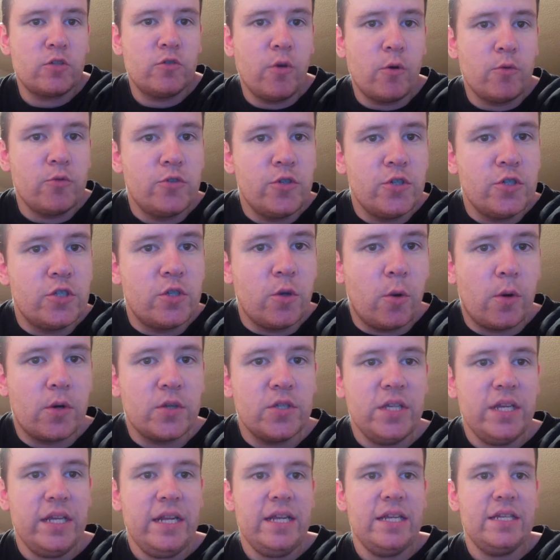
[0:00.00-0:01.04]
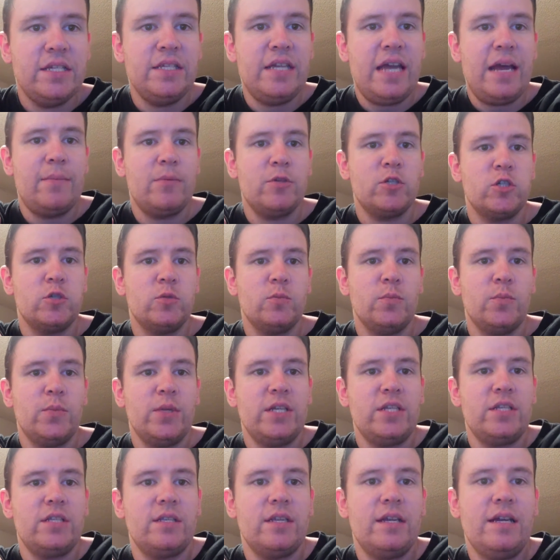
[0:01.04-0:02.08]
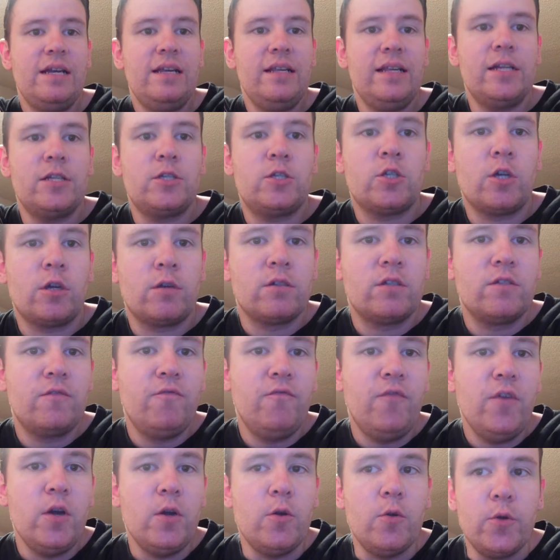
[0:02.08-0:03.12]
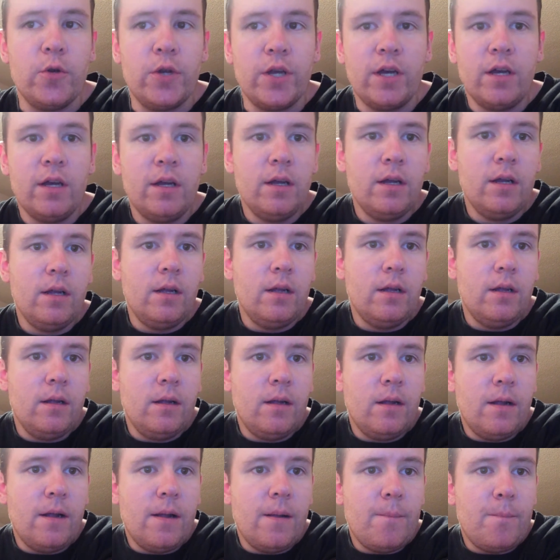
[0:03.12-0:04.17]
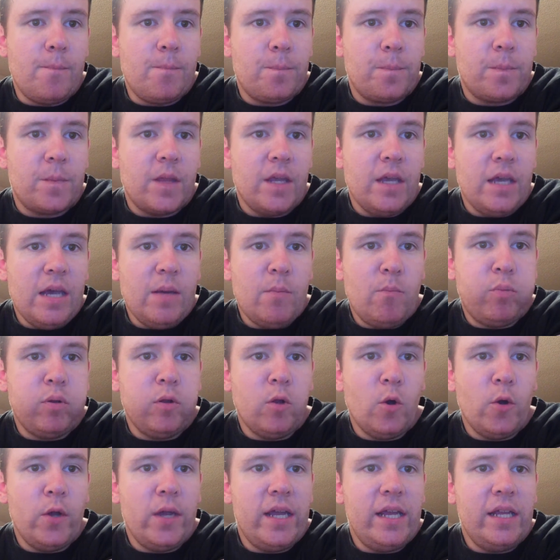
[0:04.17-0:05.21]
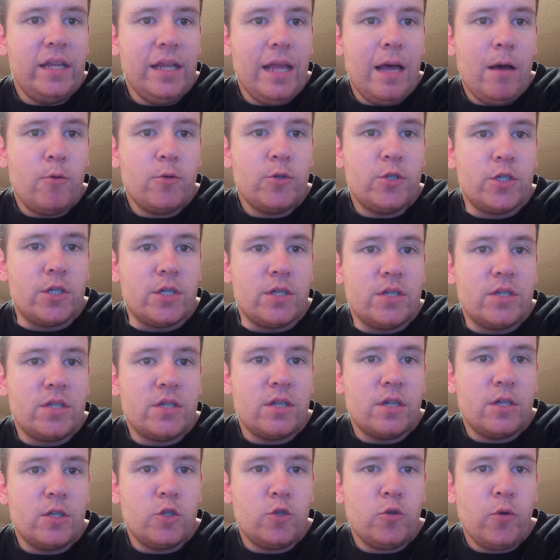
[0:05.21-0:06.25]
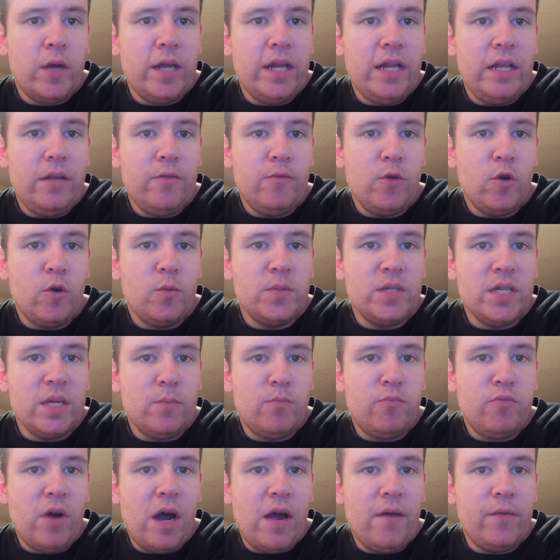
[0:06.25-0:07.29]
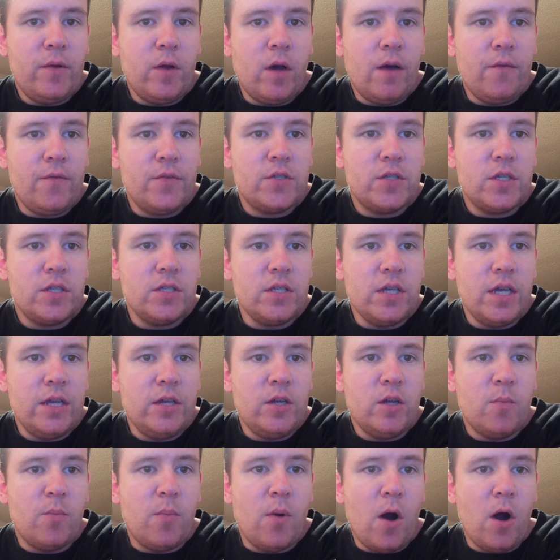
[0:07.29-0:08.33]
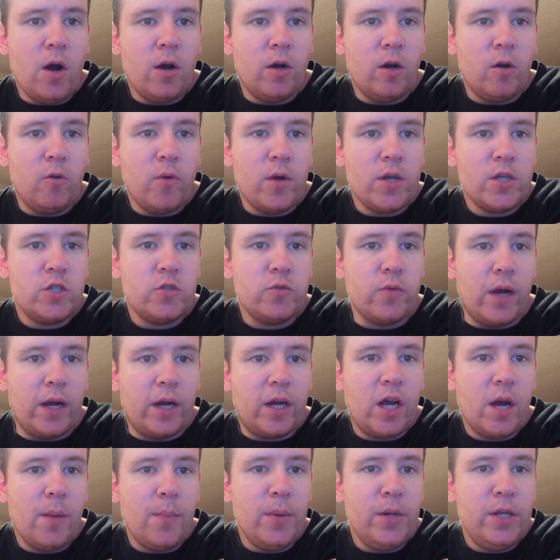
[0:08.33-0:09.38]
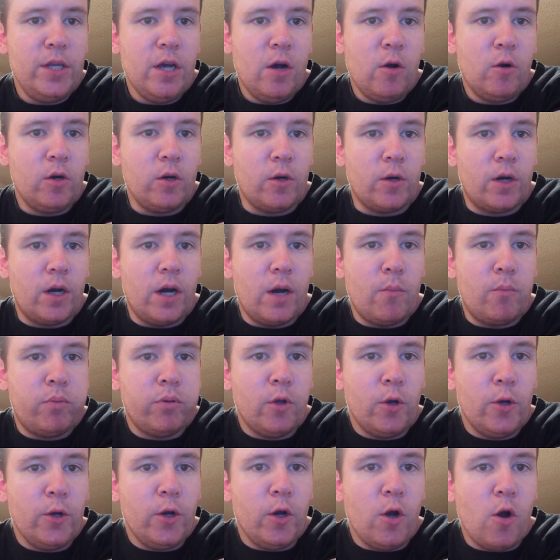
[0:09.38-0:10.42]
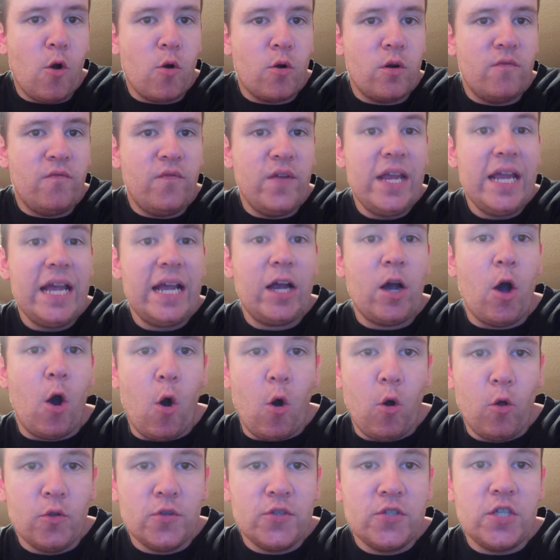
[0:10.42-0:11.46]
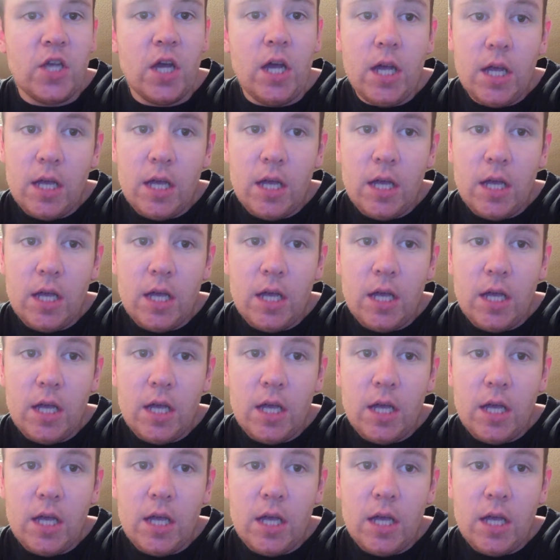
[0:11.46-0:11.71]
grocery stores, any establishment that serves food, employee lounges, training rooms, and private offices in your bar or restaurant, company-owned or employer-owned vehicles,